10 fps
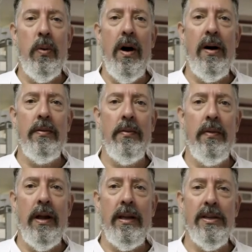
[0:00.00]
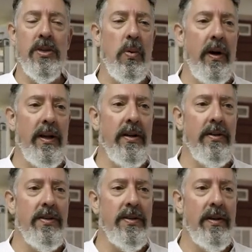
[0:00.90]
a while, at least 20
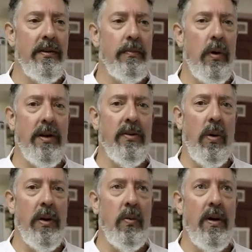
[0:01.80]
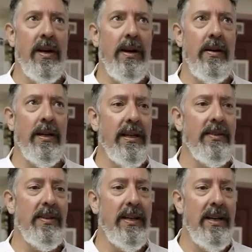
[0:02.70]
years, probably 21 now, I
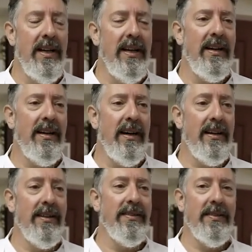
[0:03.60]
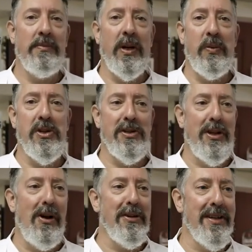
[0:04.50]
guess. It seems like we just
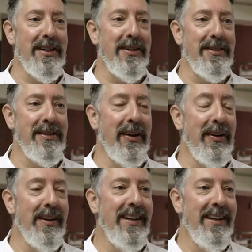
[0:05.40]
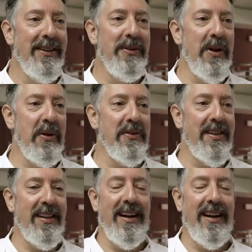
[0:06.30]
lost a year, so who knows.